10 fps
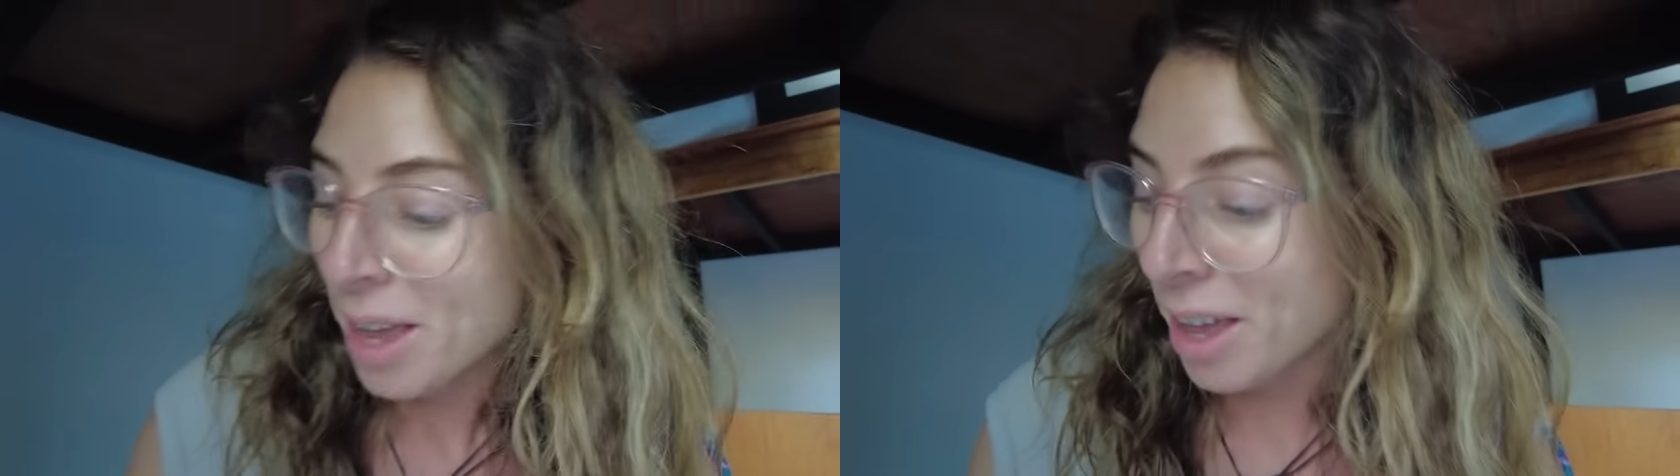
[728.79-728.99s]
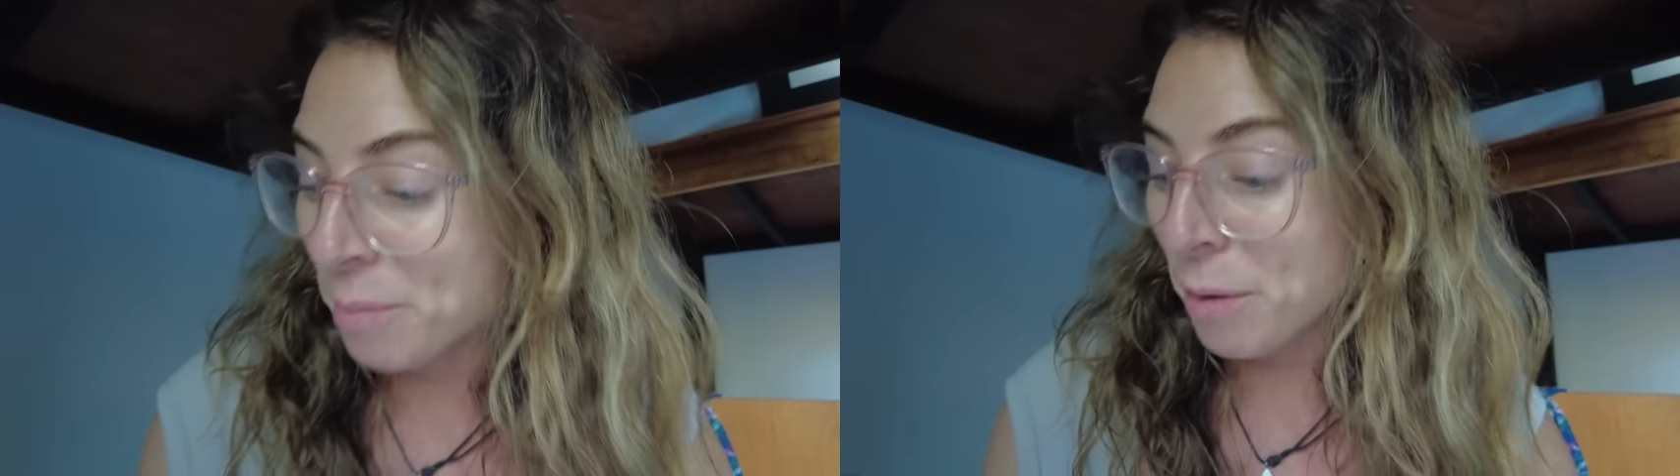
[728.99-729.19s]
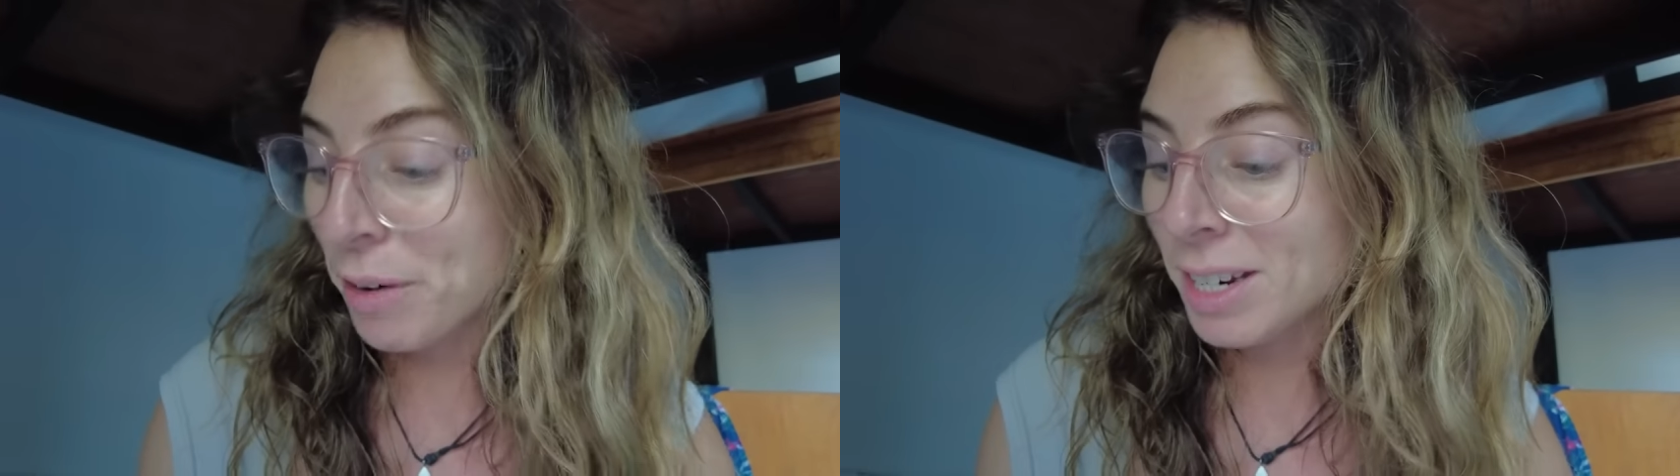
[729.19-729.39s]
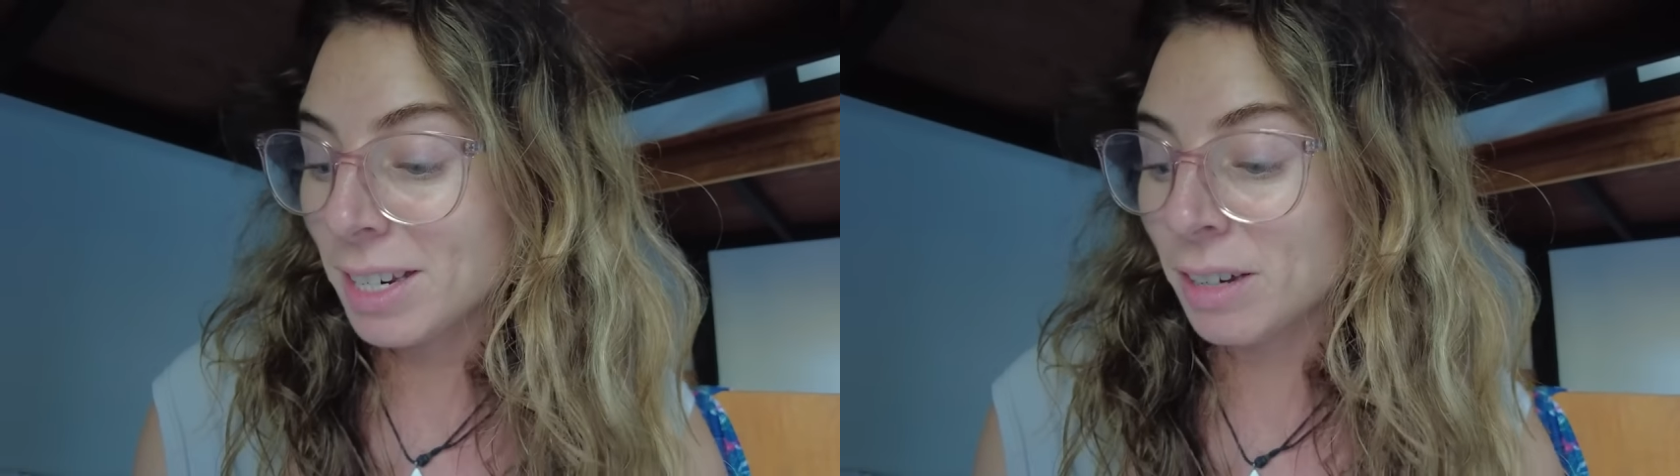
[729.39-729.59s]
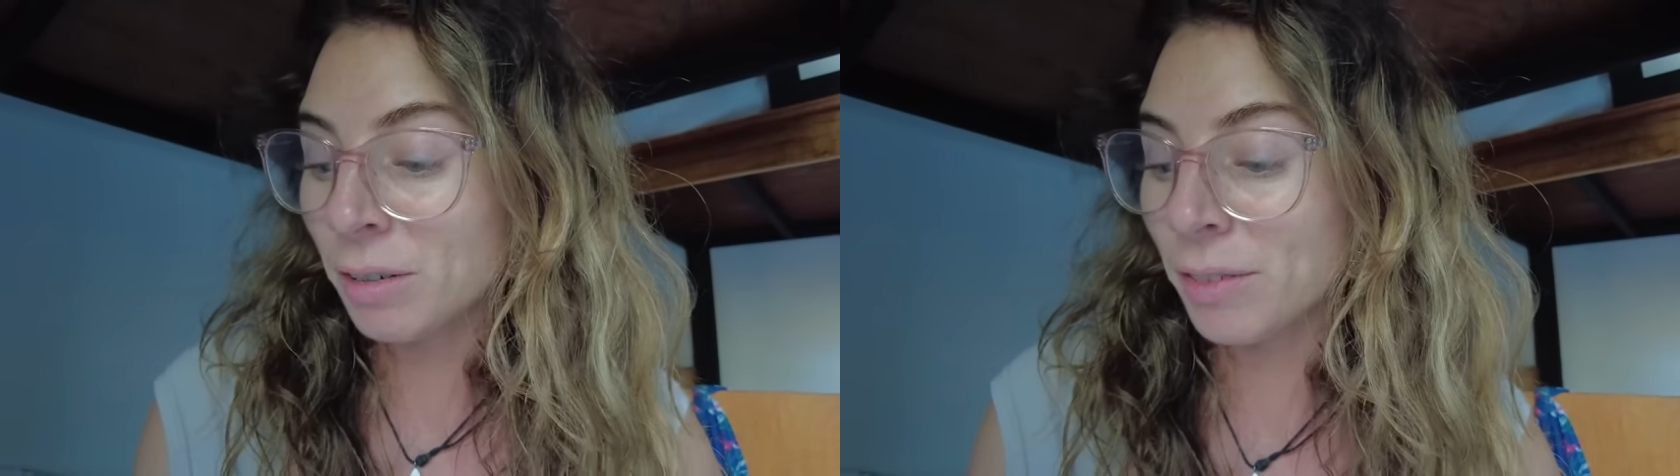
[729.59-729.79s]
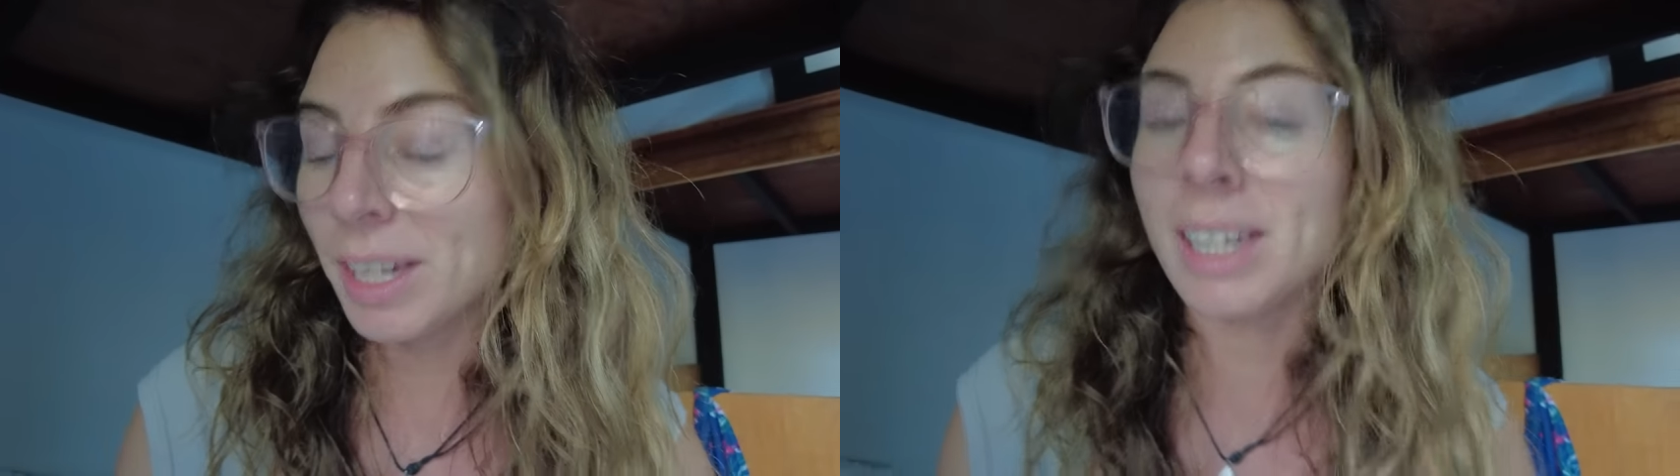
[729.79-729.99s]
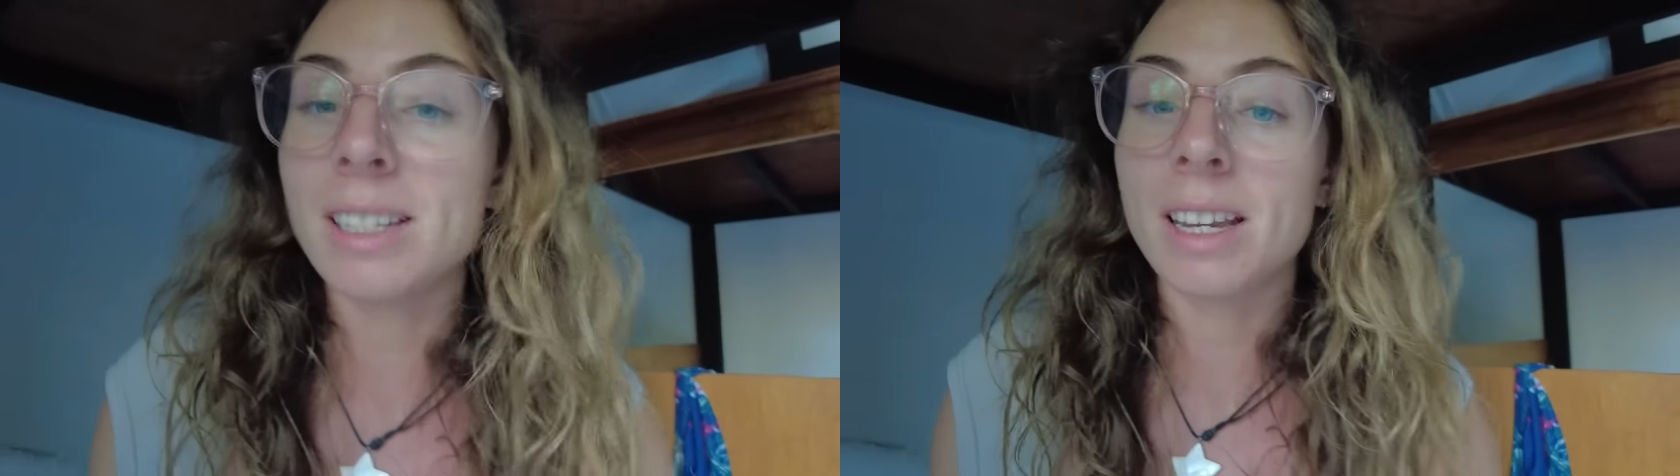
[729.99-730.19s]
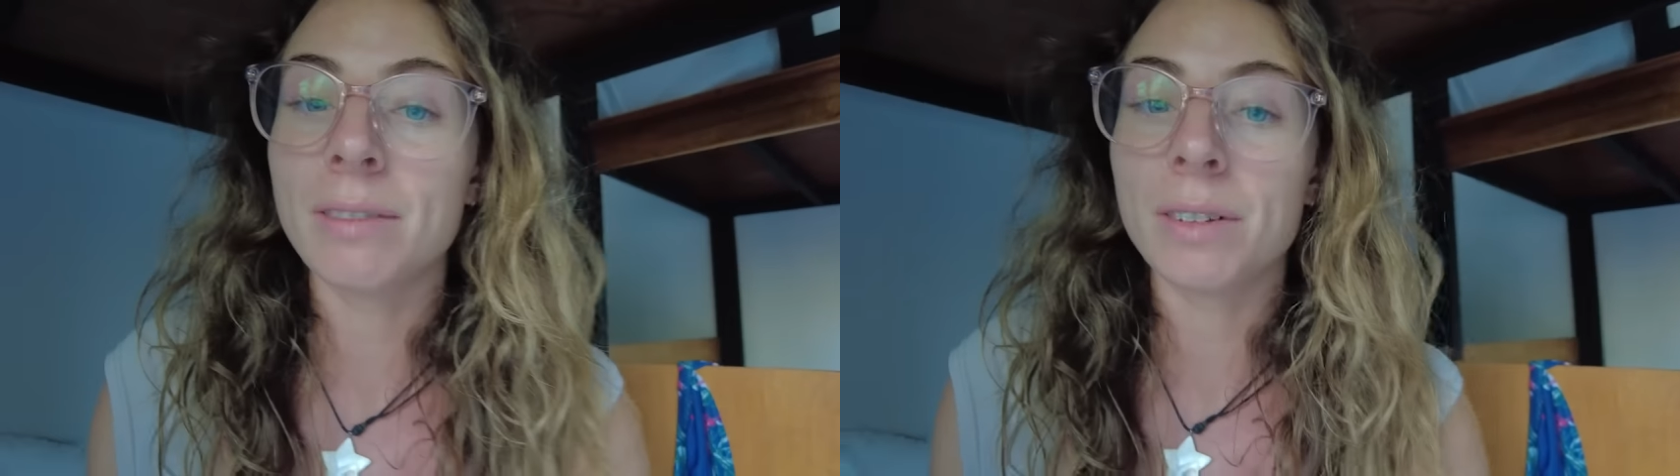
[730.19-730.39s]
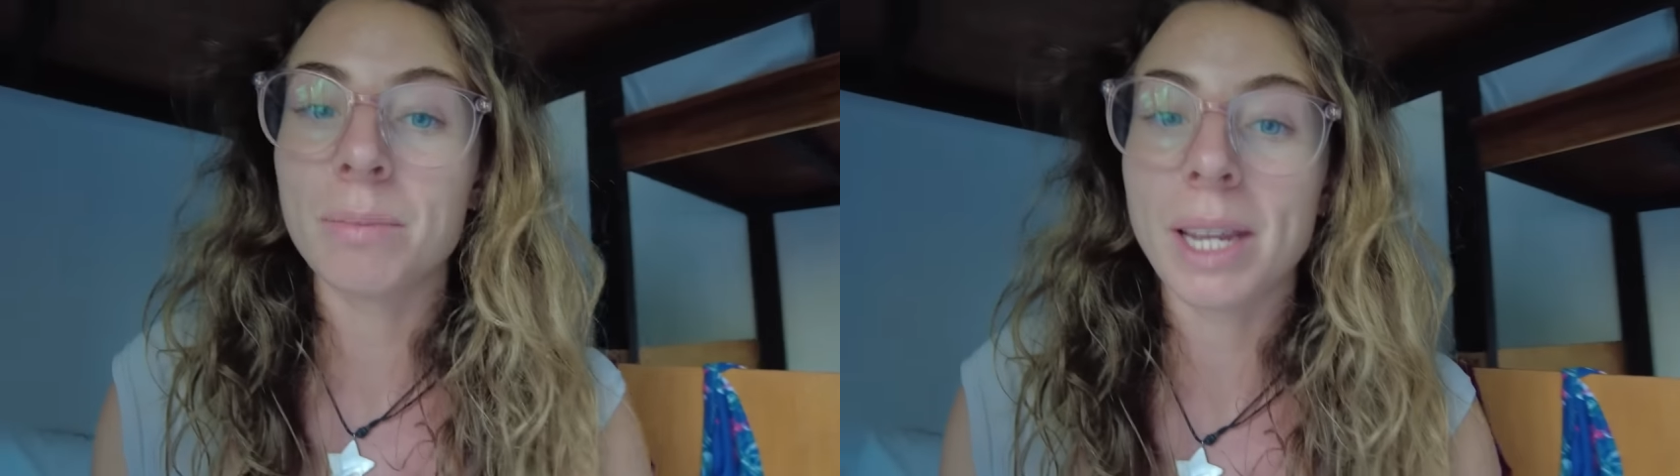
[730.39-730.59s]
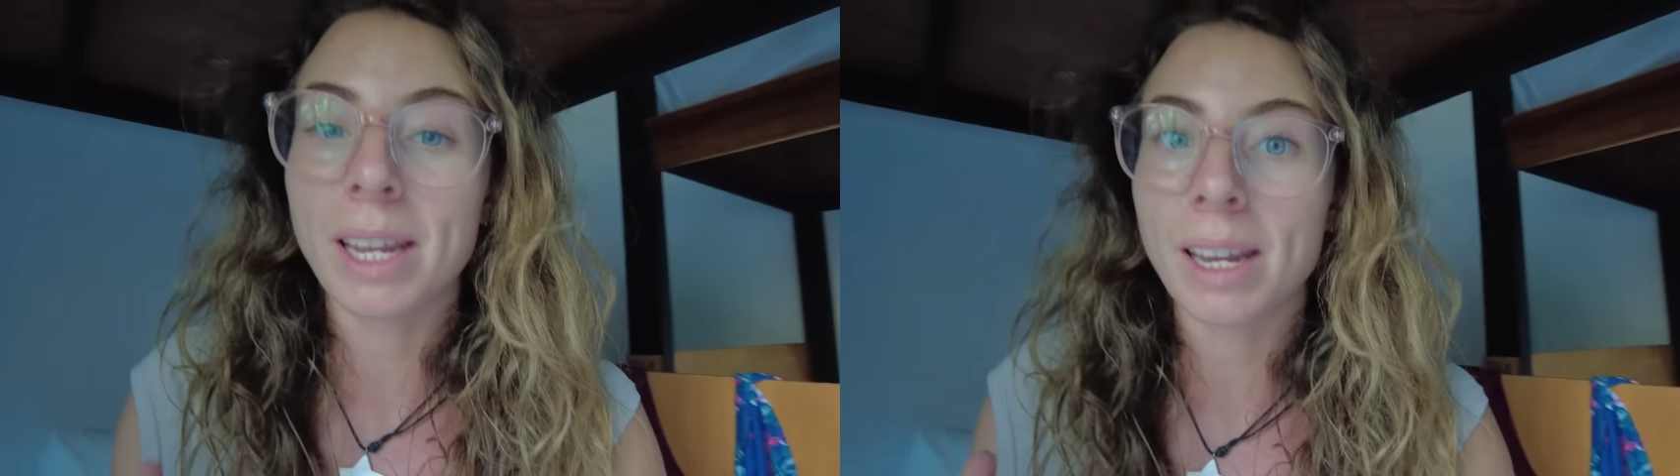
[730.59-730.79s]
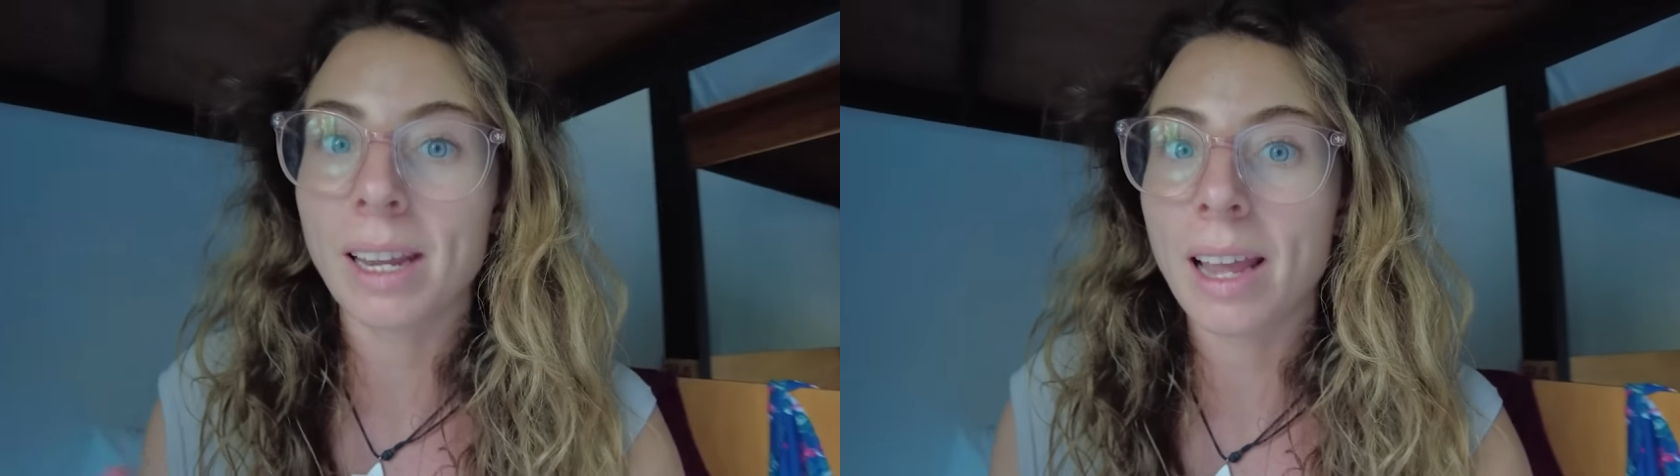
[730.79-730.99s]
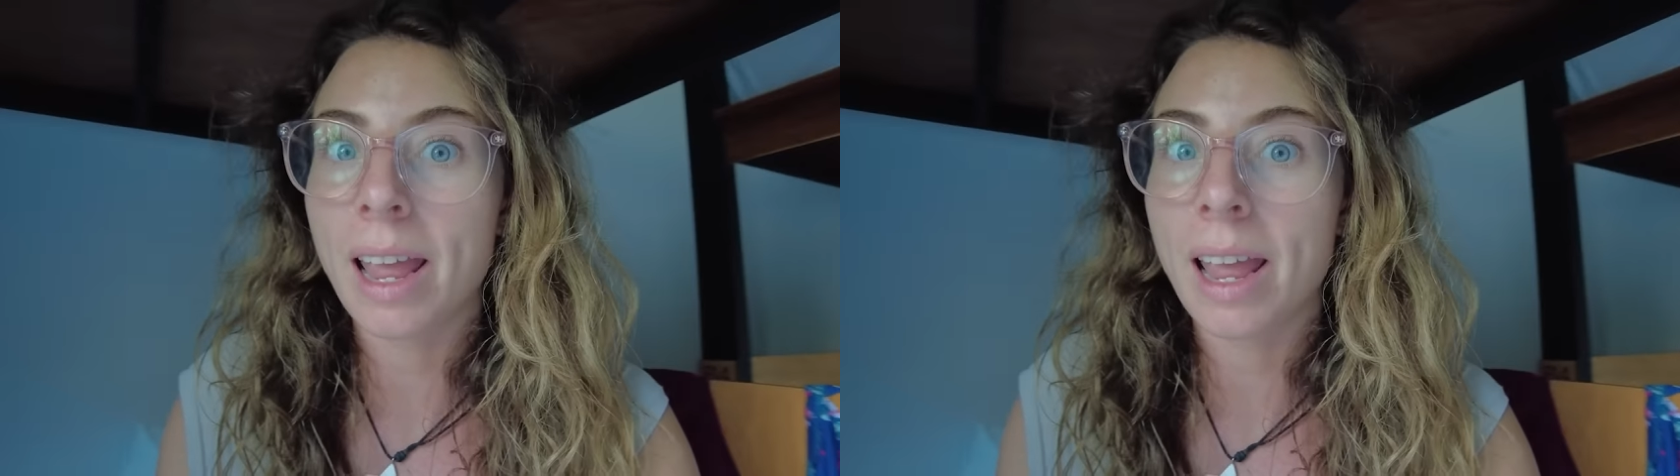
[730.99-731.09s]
Um, my friend Ilvi has given me